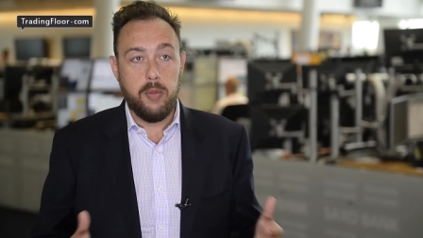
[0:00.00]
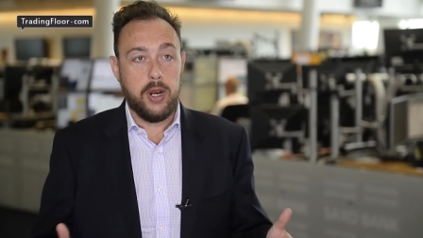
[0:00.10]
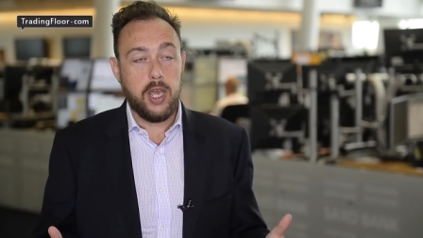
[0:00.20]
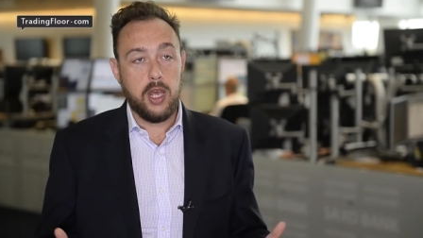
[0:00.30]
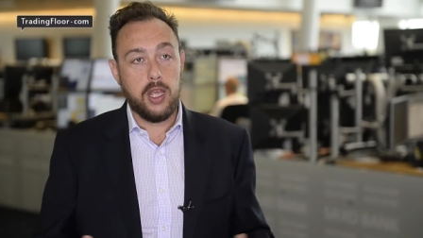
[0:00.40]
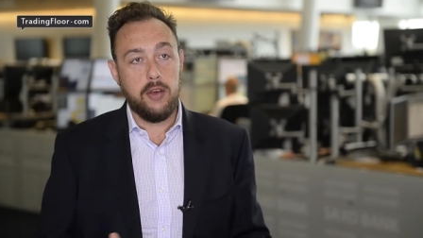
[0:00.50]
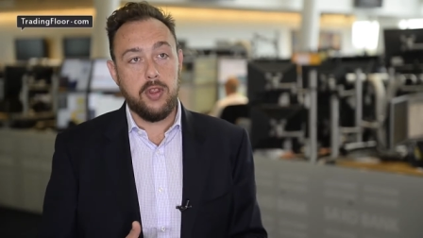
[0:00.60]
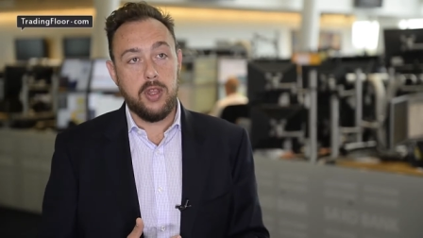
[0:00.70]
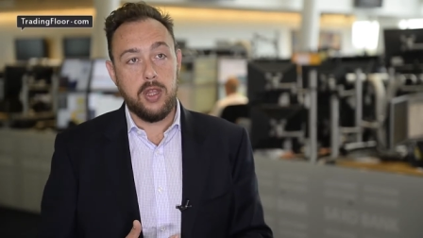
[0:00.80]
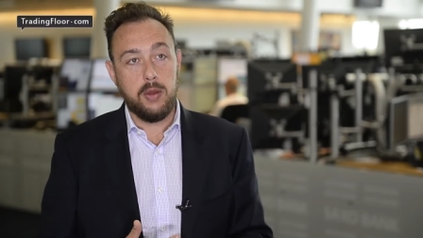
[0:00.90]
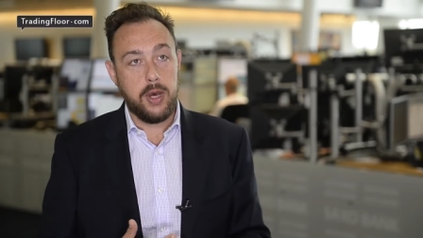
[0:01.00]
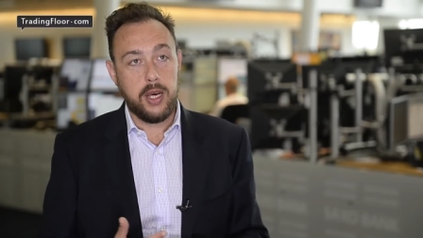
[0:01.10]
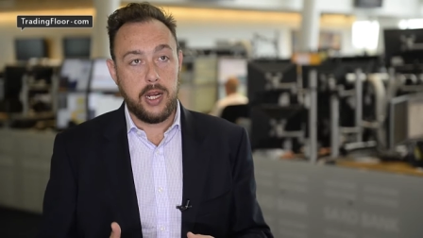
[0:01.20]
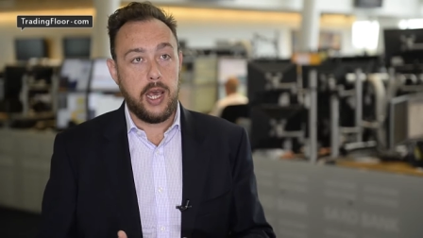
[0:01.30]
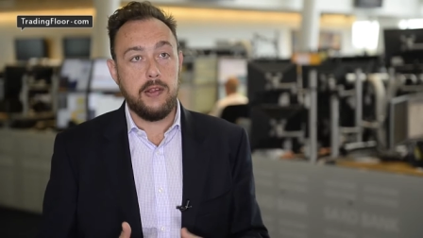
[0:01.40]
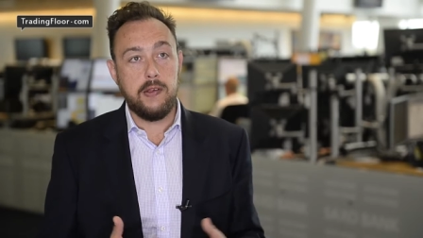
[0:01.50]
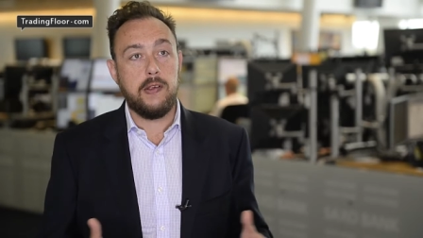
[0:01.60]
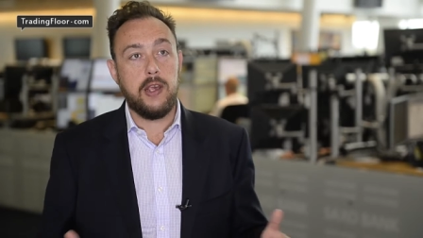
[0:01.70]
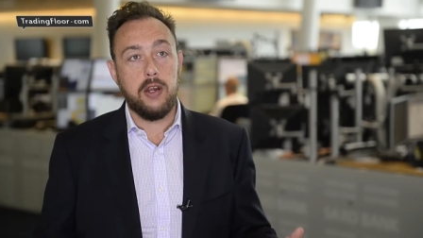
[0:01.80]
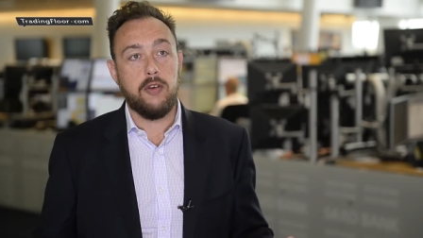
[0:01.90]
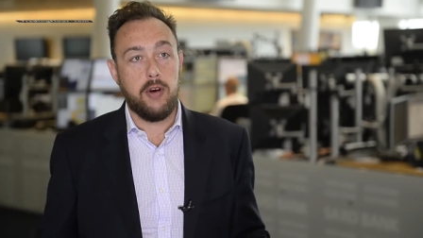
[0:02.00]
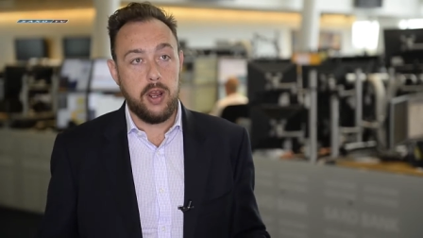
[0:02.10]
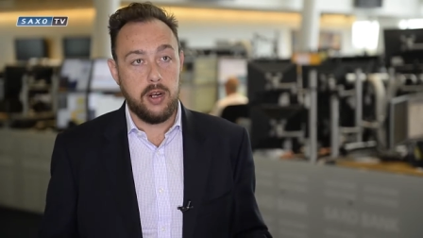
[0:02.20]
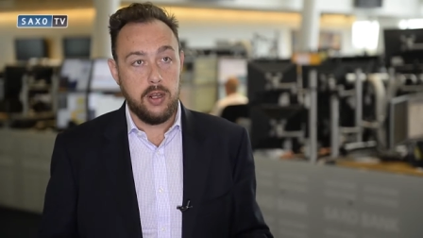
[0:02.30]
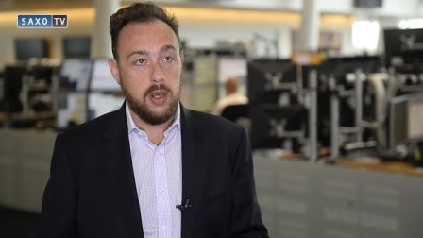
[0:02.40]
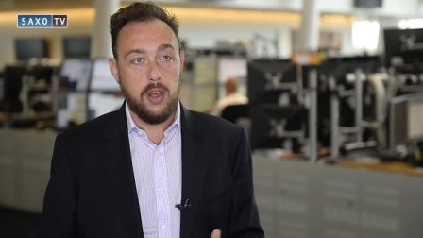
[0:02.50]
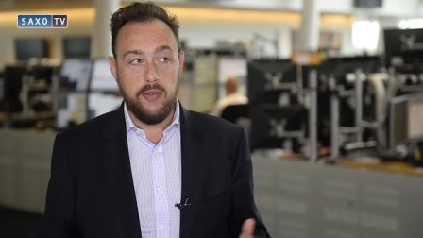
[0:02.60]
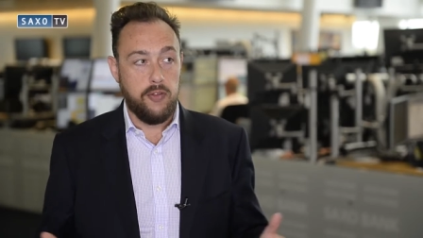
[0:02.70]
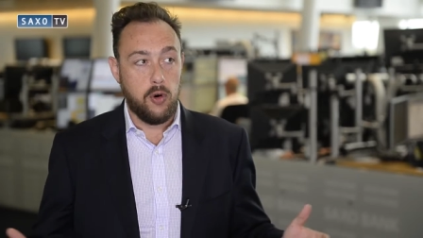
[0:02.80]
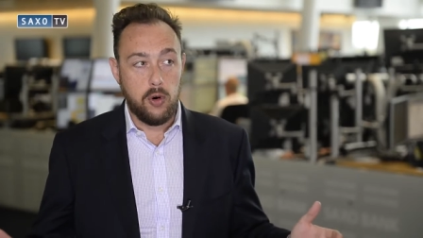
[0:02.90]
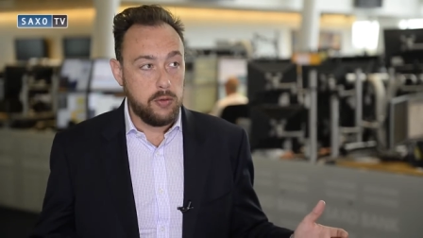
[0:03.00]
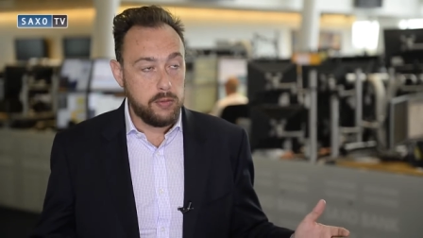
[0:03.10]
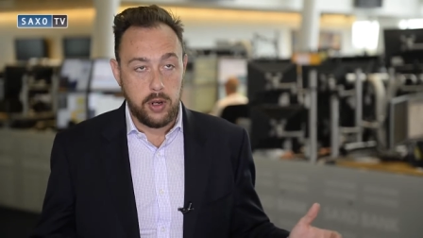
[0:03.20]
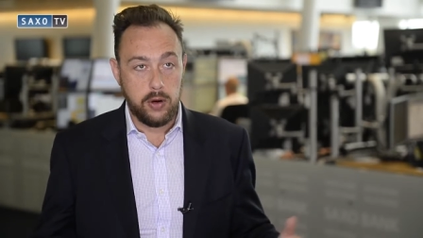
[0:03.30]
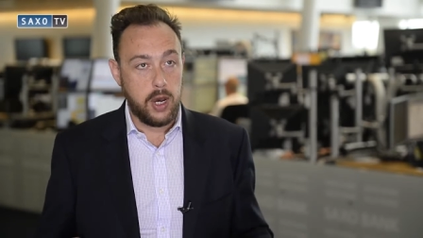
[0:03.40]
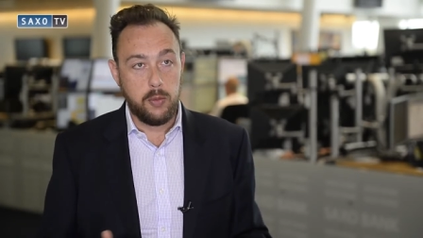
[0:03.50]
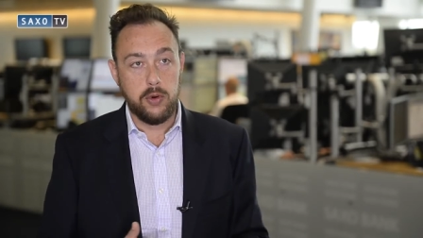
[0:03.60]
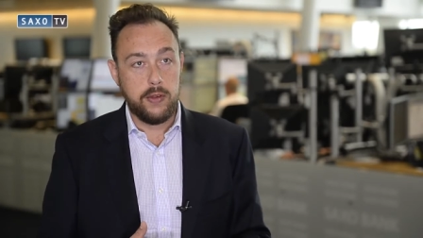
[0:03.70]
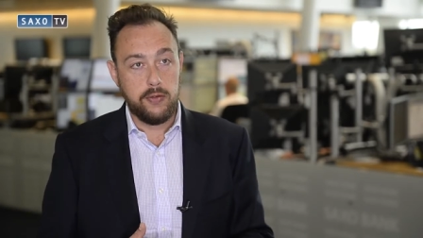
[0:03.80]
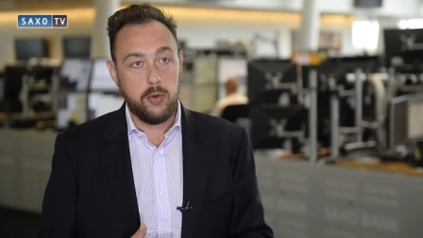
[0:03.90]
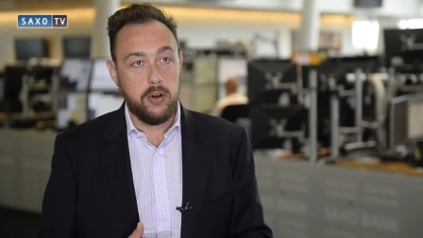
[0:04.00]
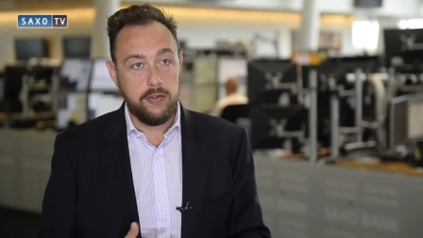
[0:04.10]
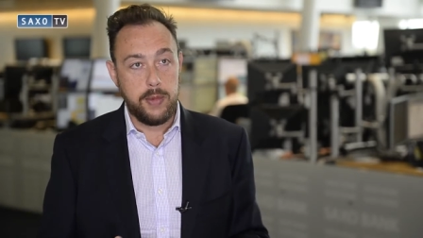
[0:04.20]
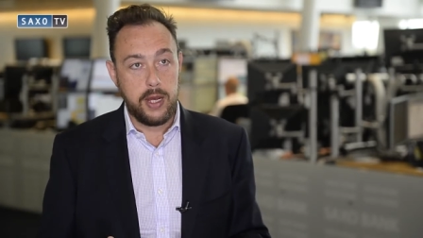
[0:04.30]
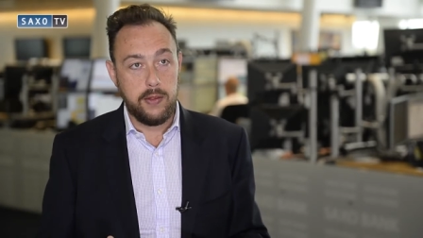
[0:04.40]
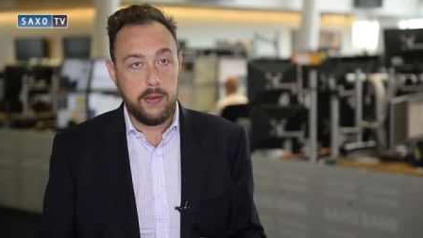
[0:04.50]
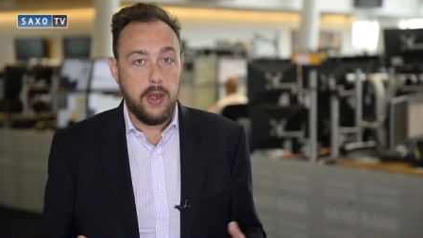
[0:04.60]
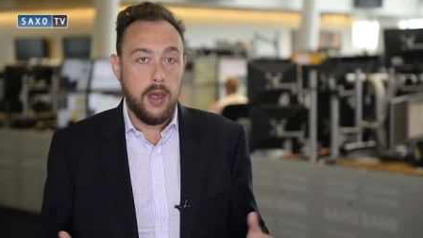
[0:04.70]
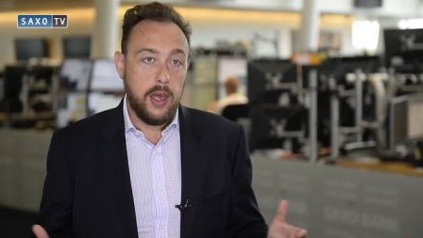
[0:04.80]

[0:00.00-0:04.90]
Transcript: But again, given that the market hasn't seen a trend for you know, upwards of 12 months,